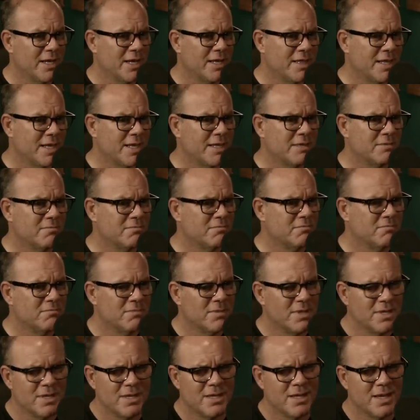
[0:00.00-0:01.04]
and then
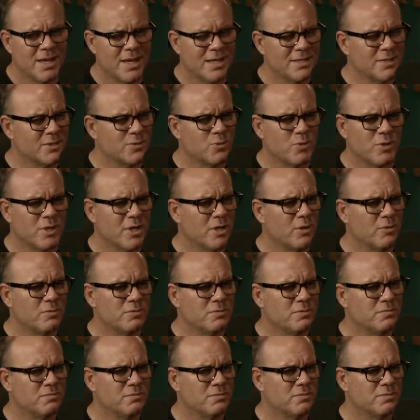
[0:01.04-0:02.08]
yeah, I just want to go
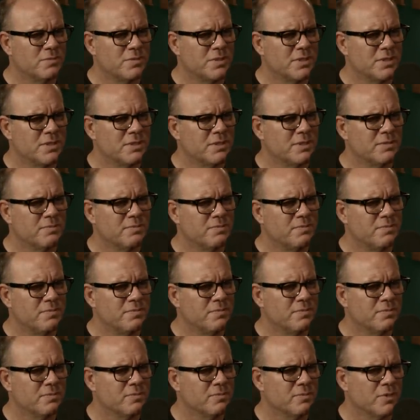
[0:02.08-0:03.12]
to the
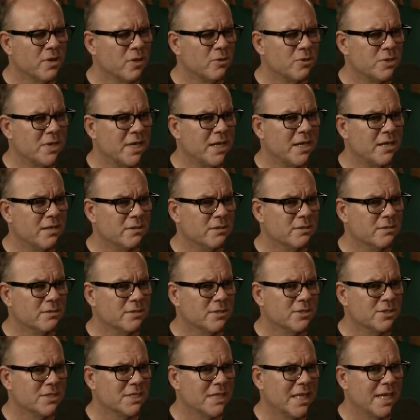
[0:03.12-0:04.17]
hotel
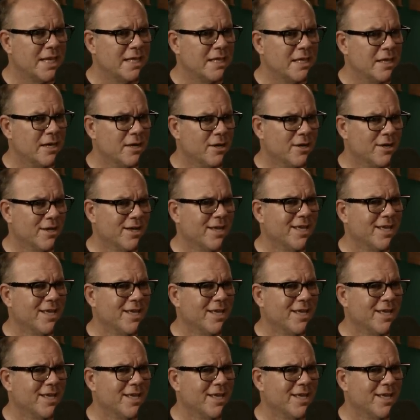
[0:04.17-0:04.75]
and yeah, just lay yeah, there.